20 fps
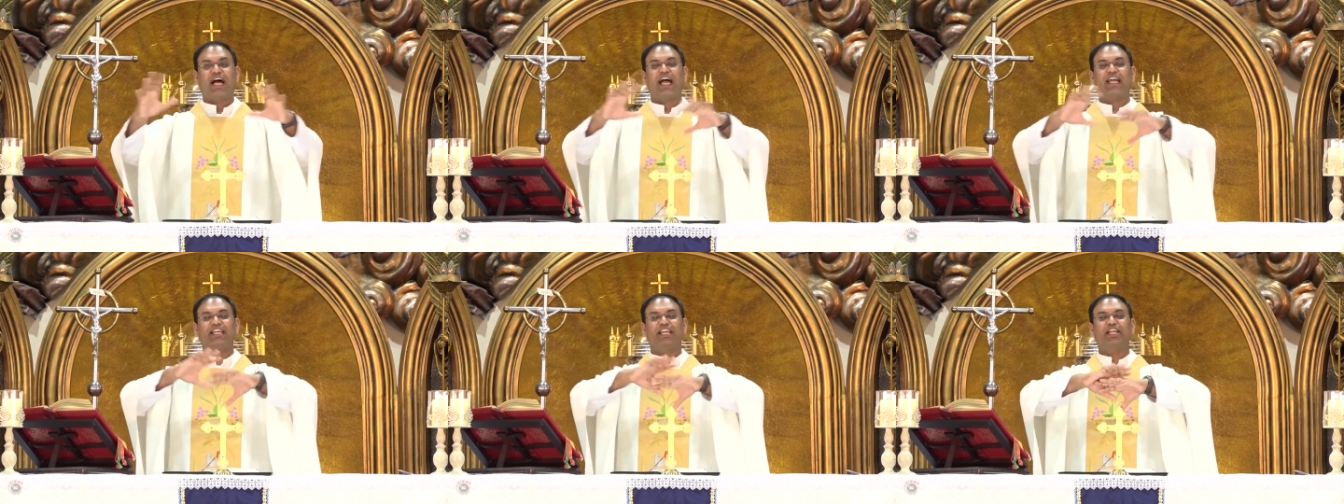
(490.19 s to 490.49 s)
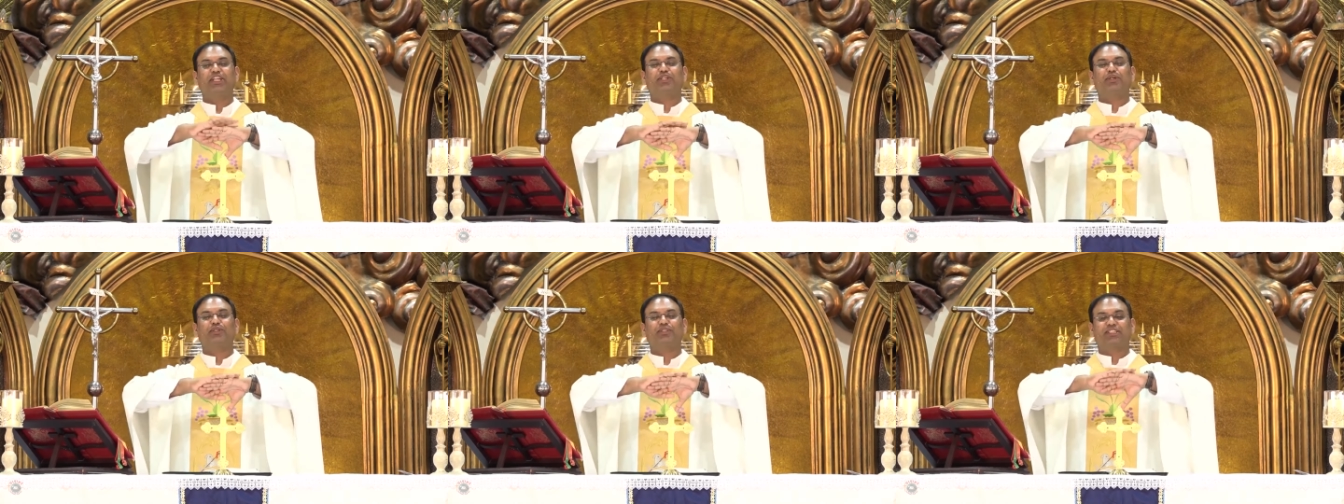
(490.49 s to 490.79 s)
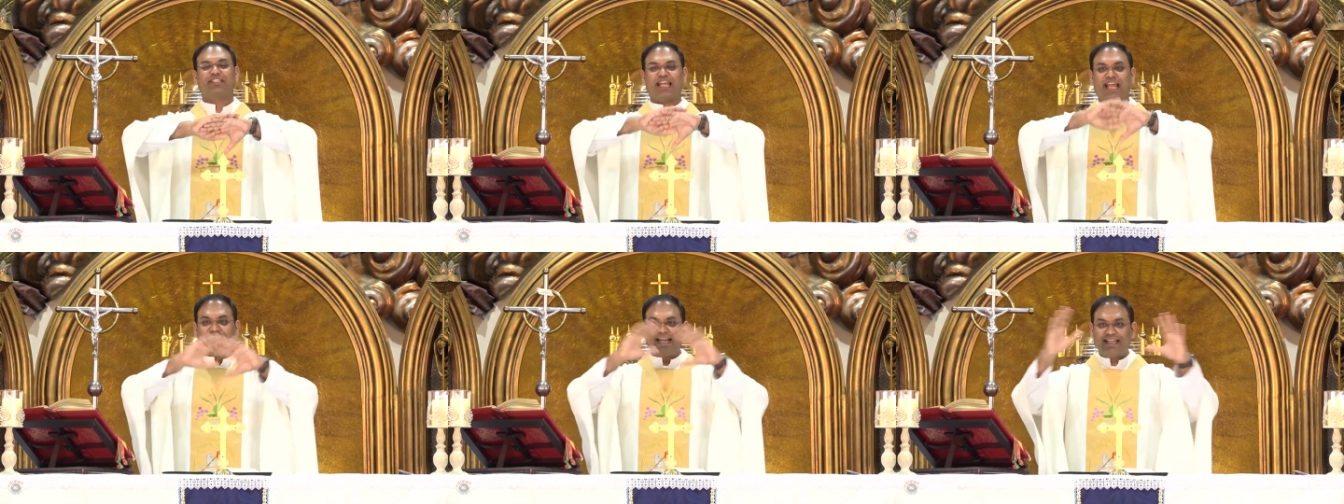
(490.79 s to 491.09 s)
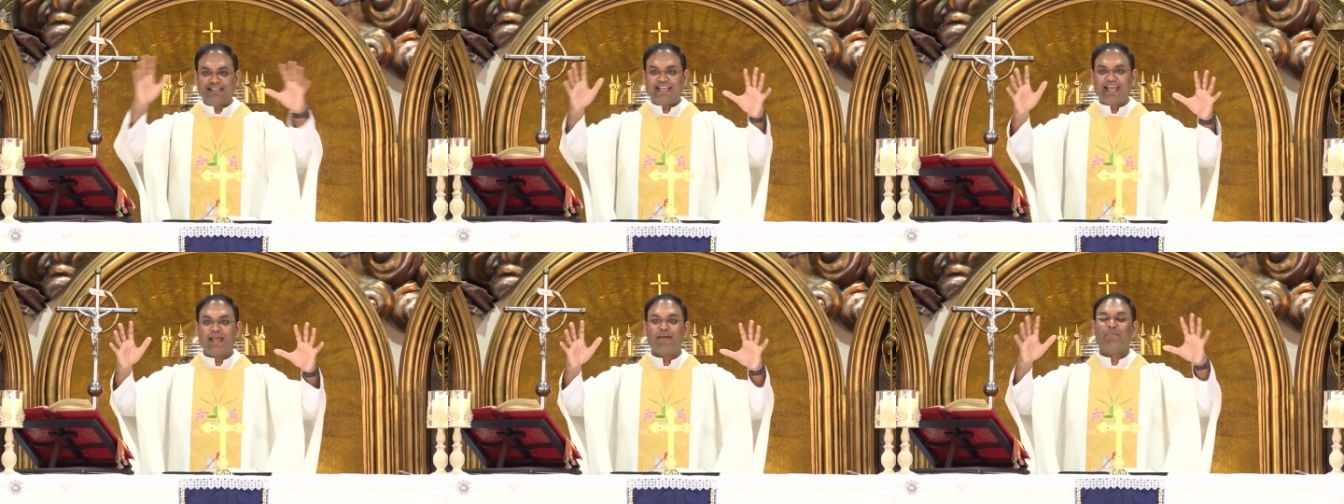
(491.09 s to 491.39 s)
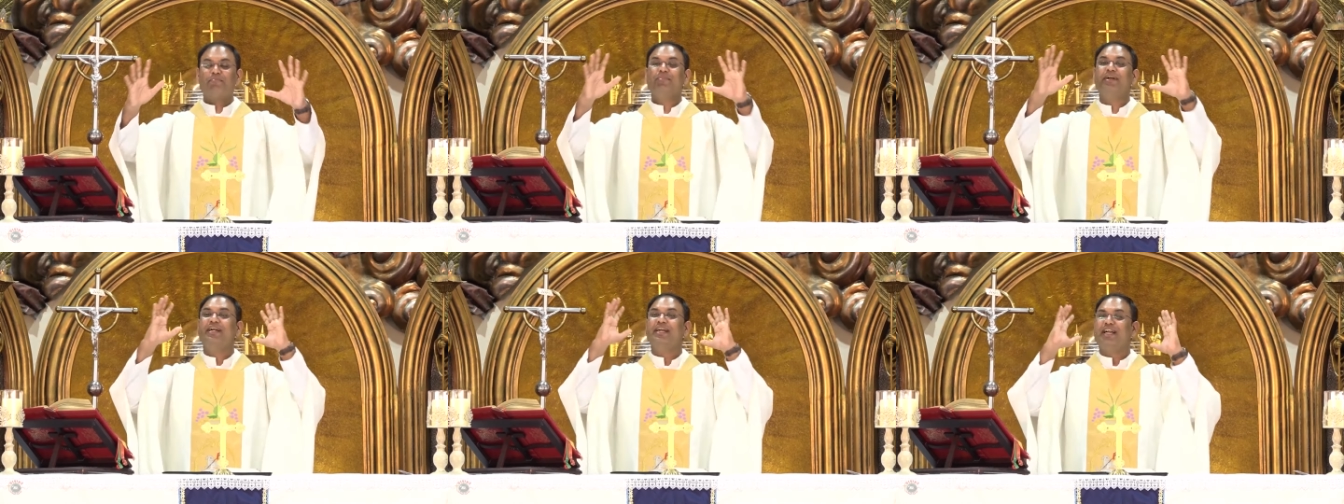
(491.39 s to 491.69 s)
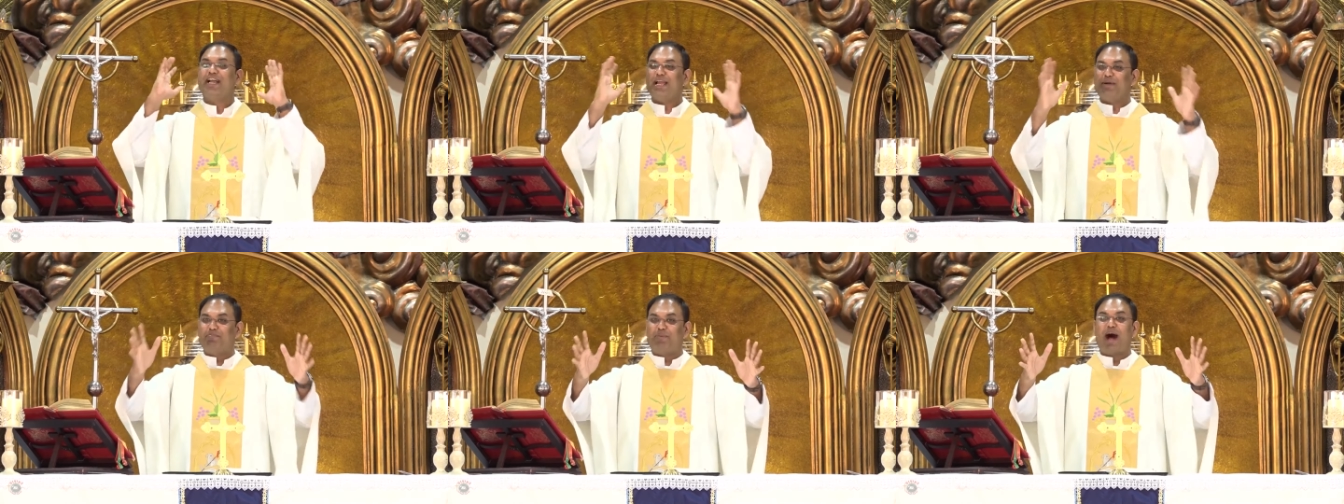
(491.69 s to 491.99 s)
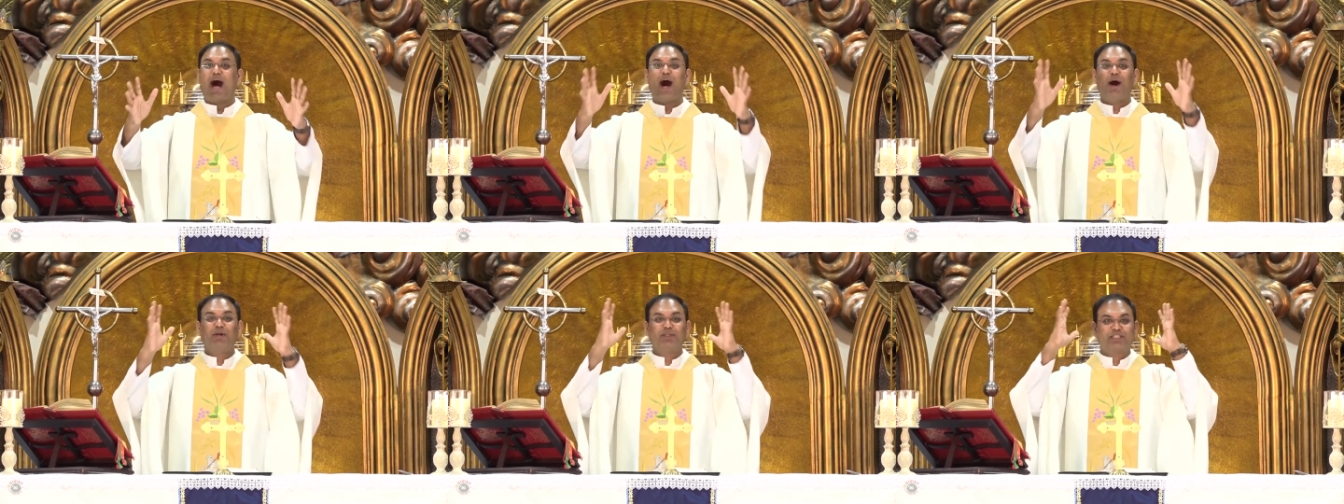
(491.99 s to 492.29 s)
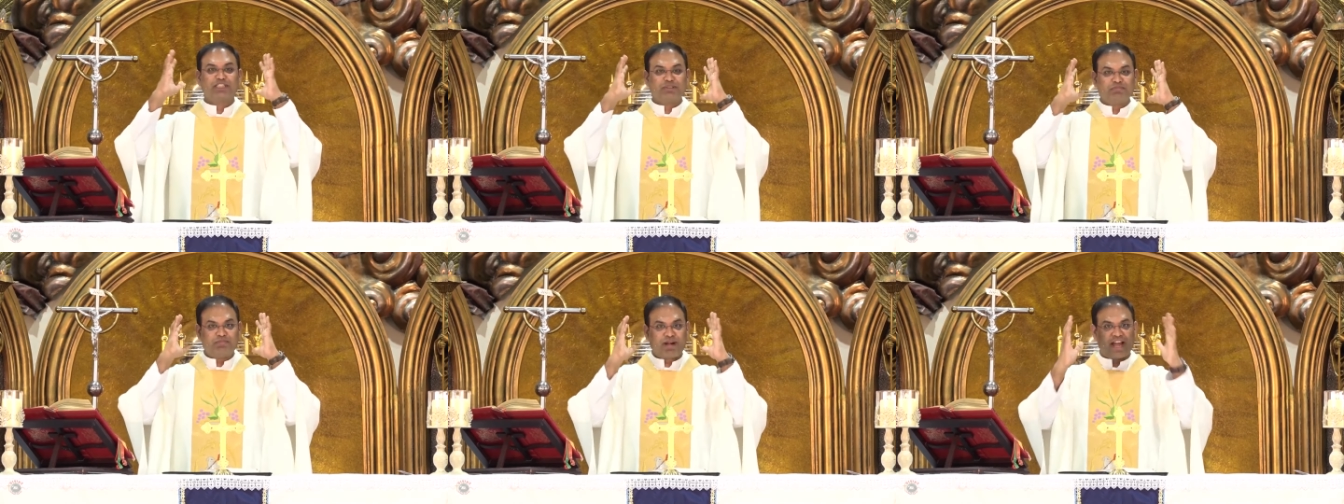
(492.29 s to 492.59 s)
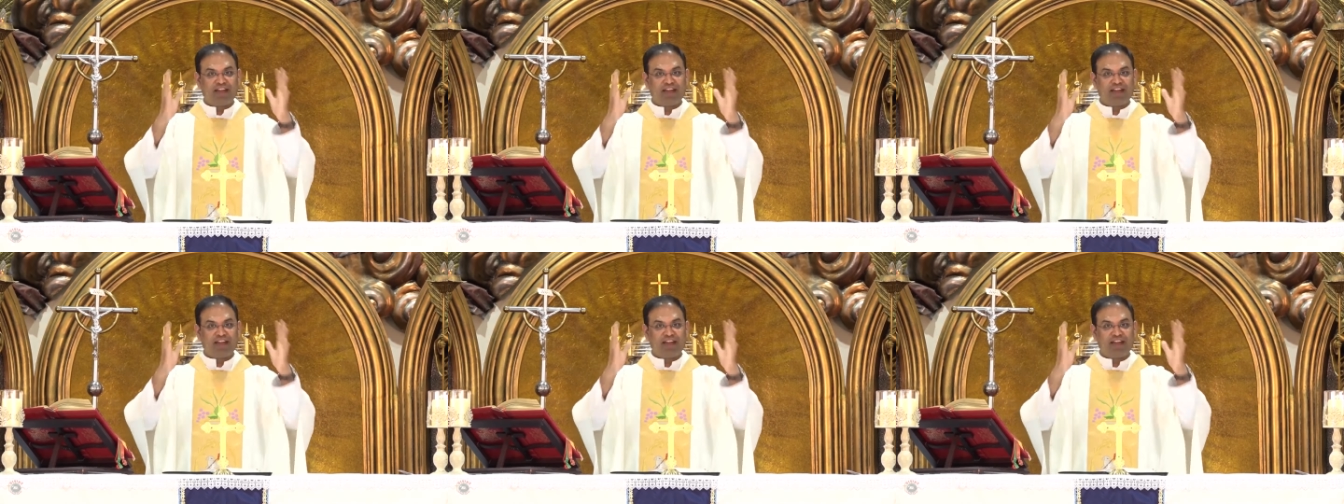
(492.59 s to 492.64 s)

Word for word: I need to tell them about